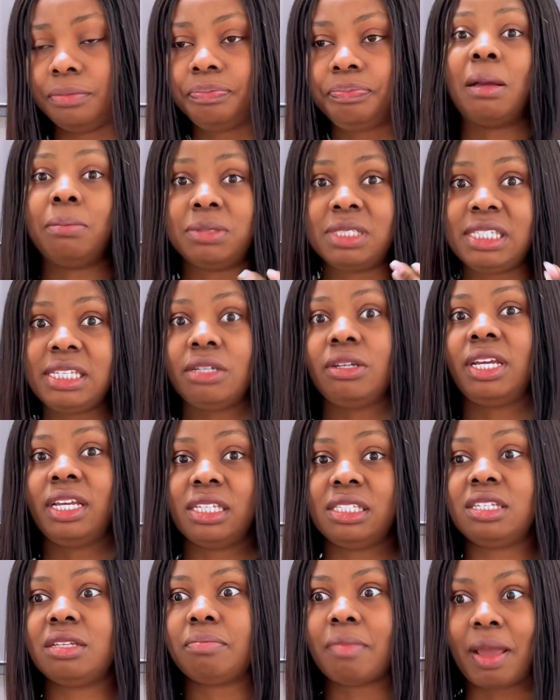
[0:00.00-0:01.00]
I'm still
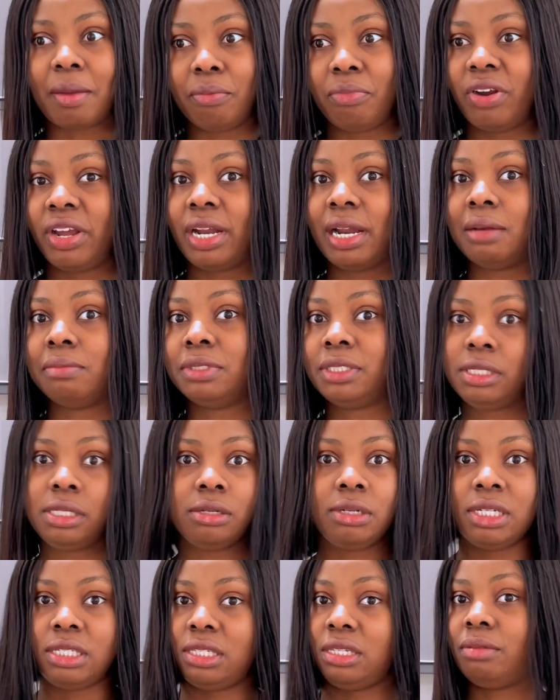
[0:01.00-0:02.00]
eating my bread, I'm still
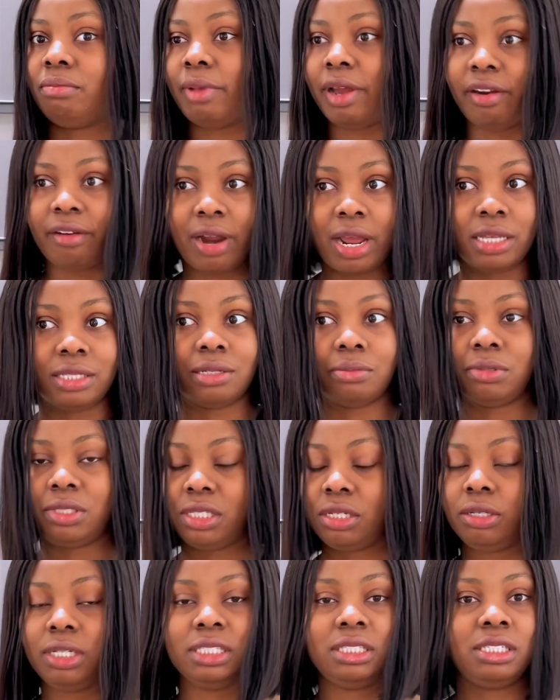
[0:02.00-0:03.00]
eating my rice, I'm
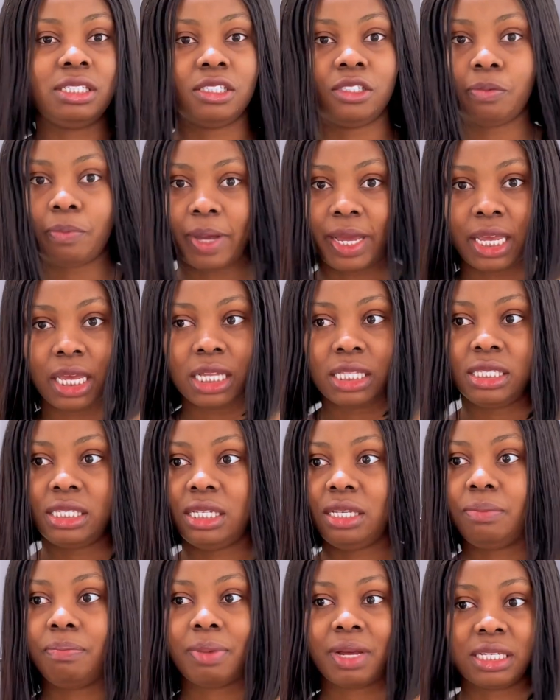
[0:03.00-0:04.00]
still eating
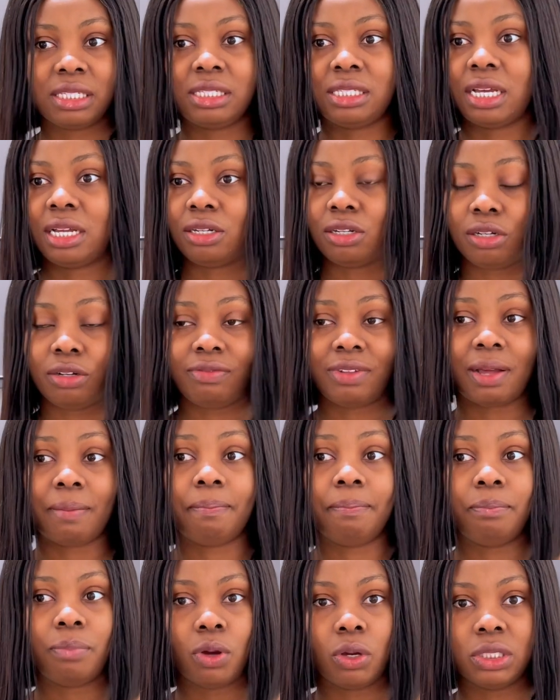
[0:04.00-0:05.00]
spaghetti, pasta and all of
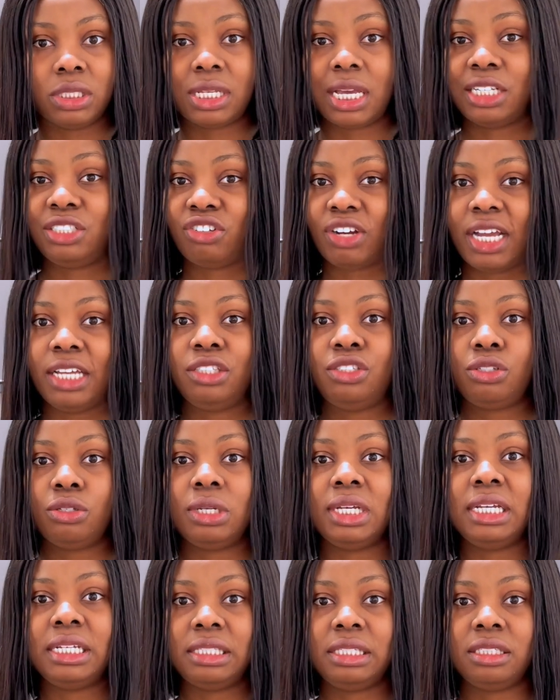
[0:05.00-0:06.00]
that, but I try to
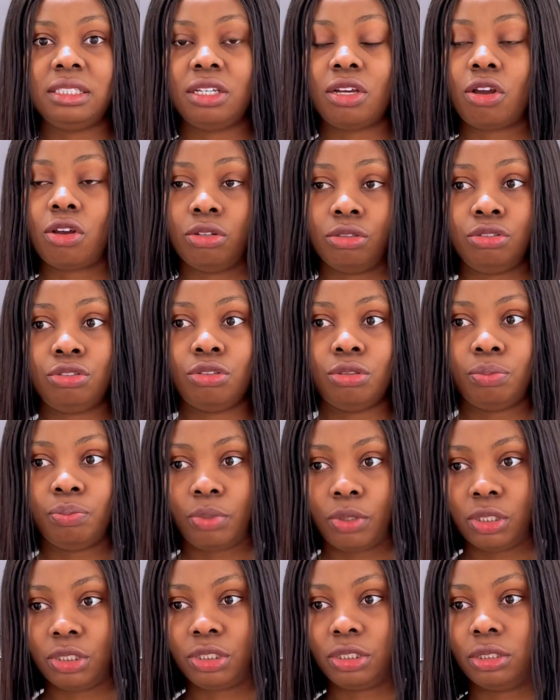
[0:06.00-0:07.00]
eat it in controlled
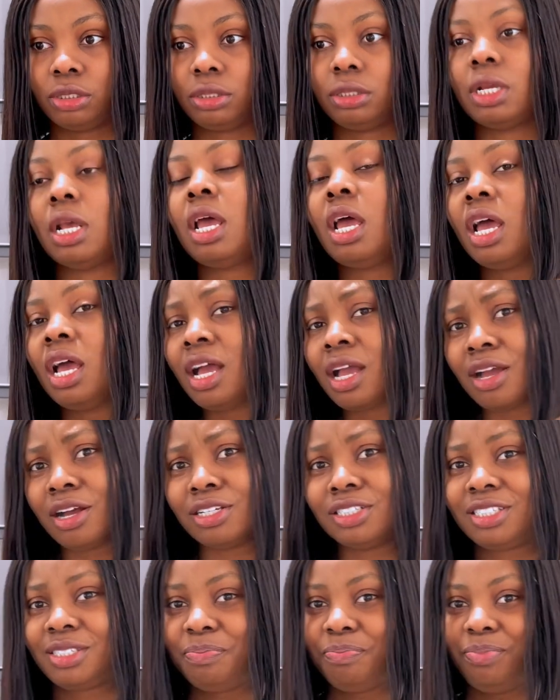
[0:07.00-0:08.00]
portions
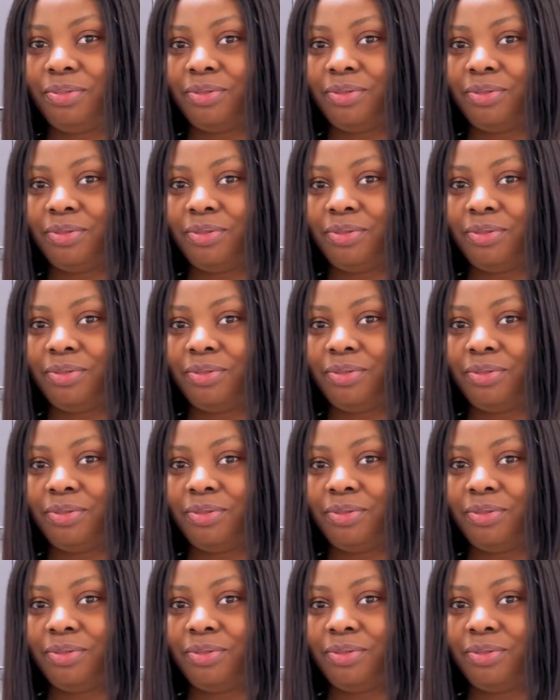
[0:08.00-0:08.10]
because